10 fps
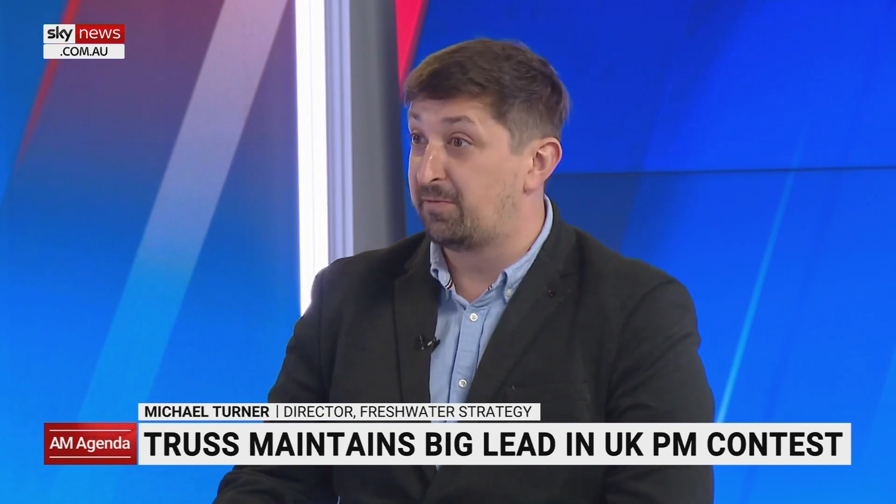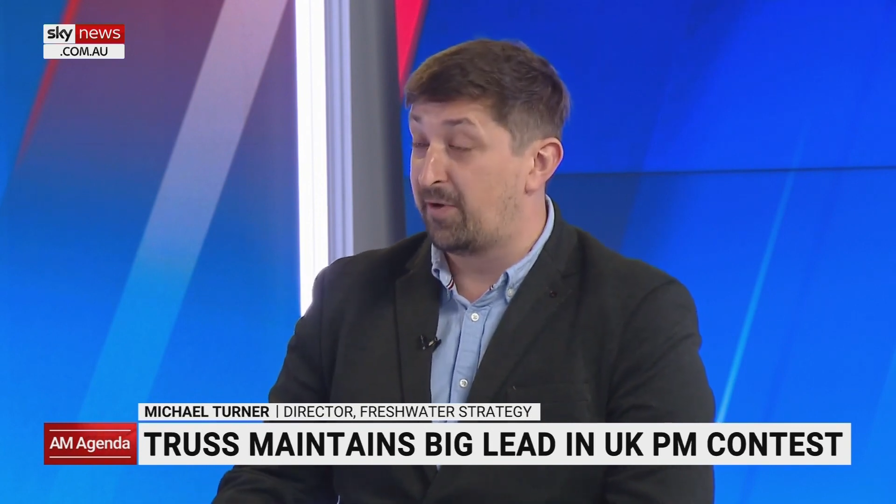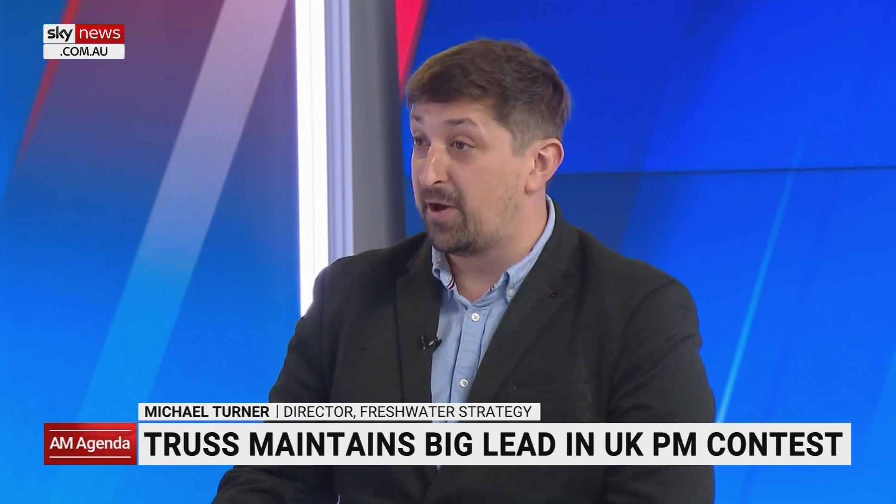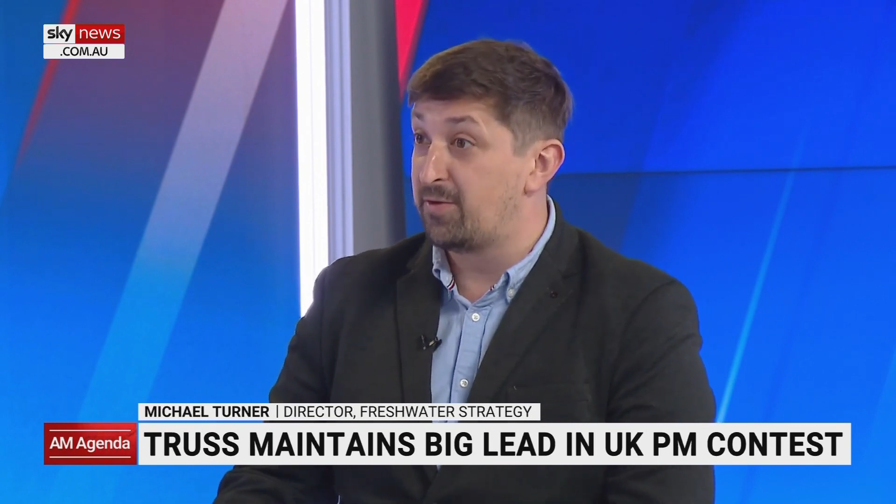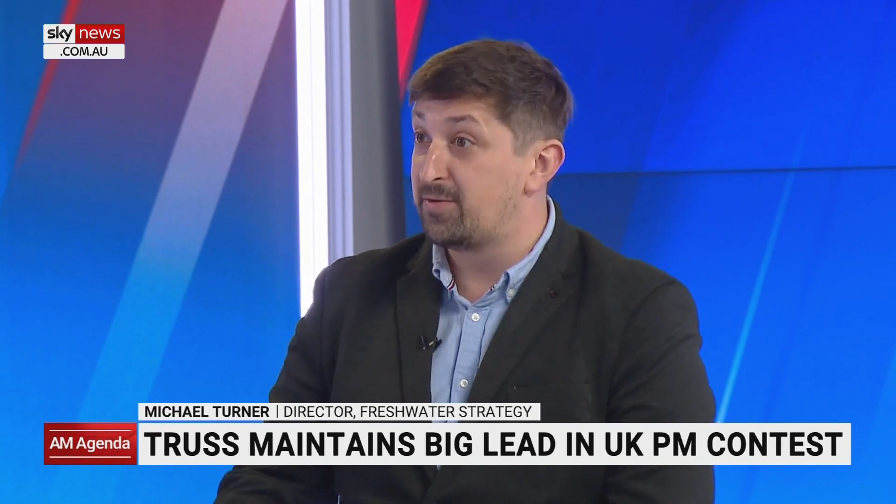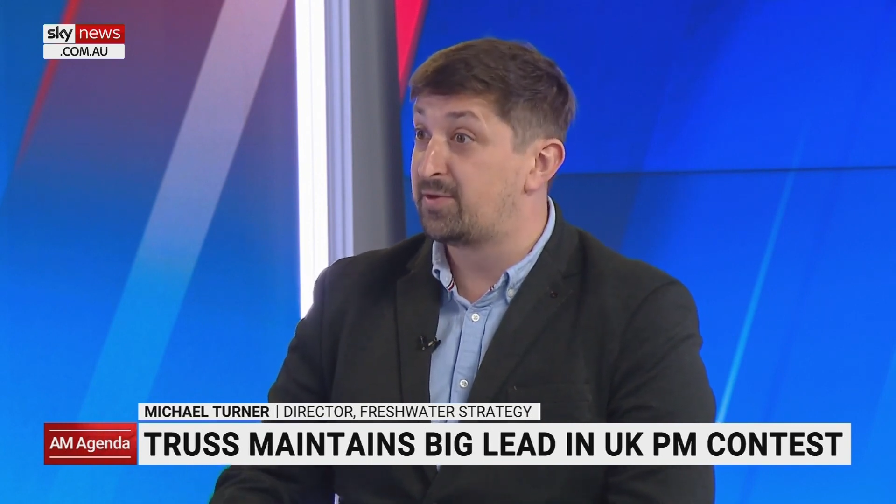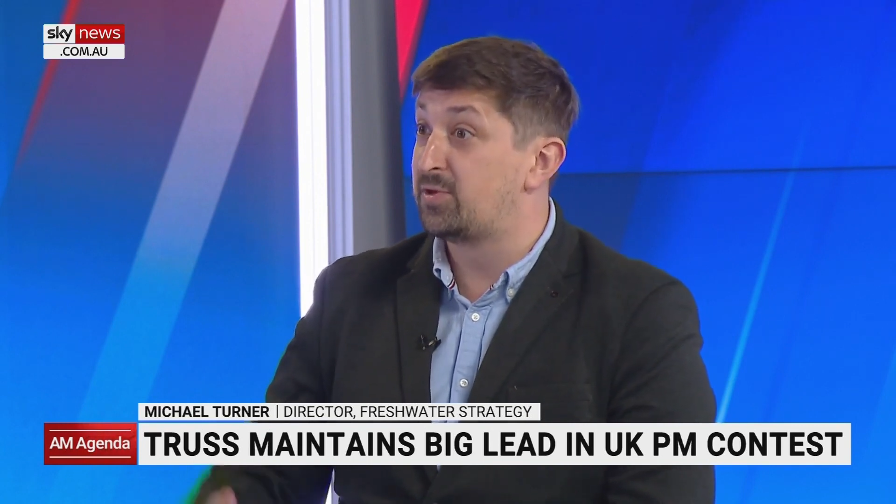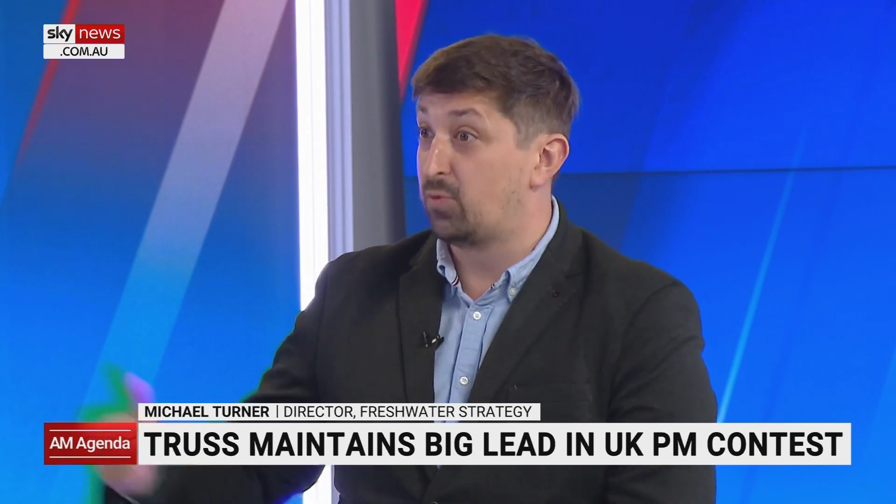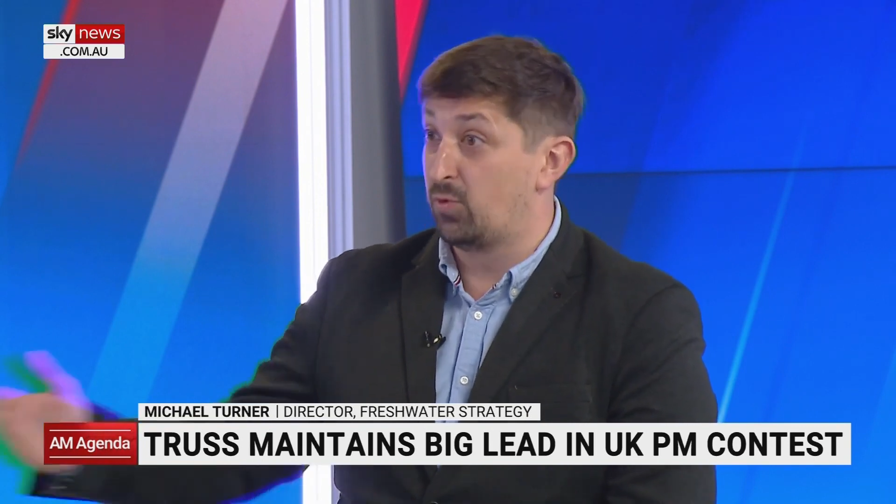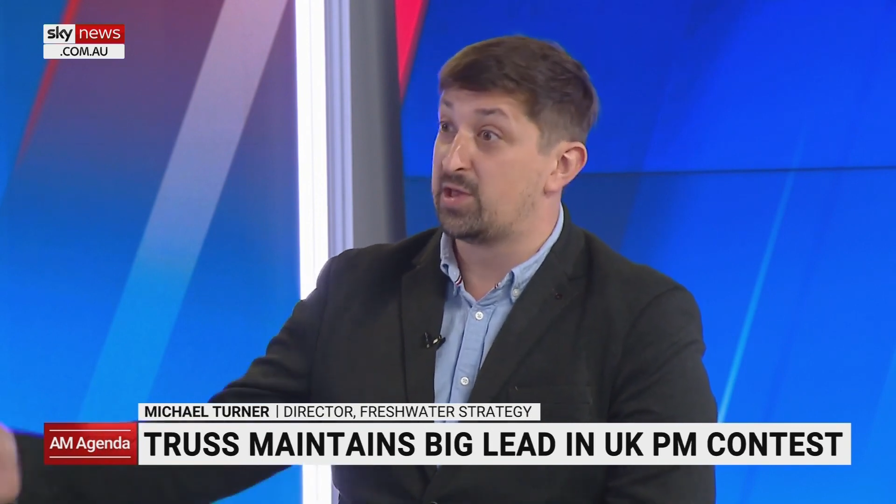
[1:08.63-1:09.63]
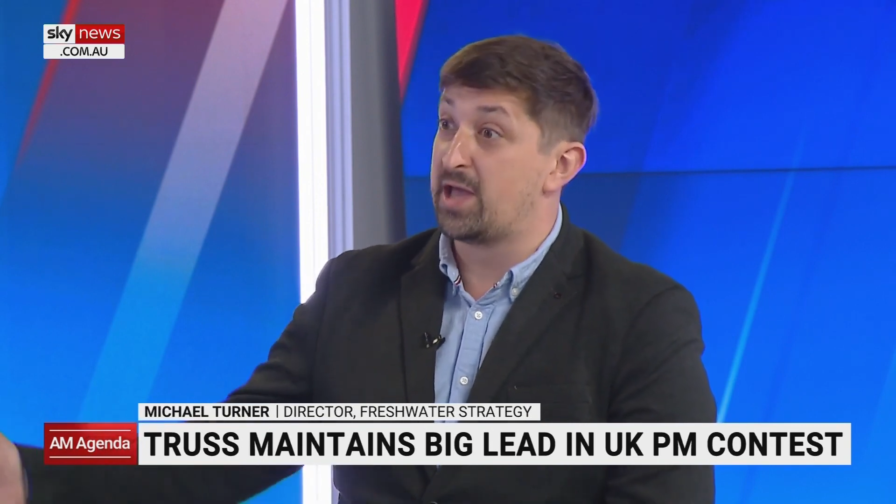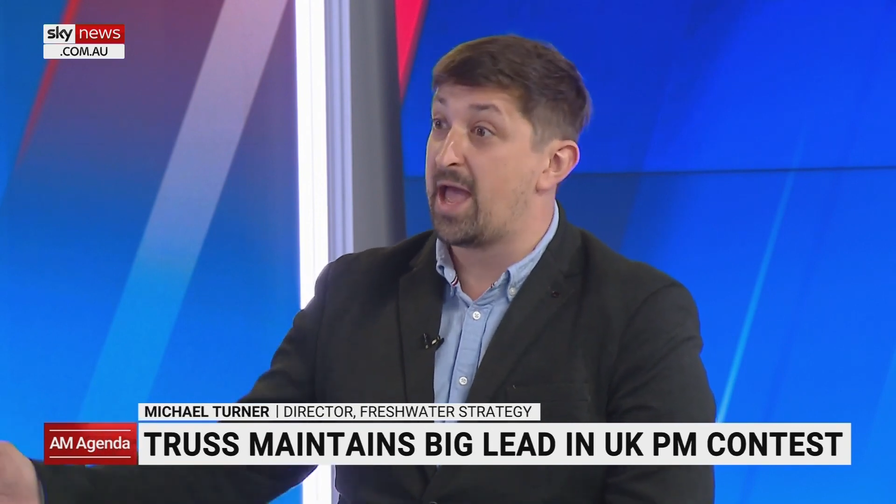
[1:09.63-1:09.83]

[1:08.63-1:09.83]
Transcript: votes towards the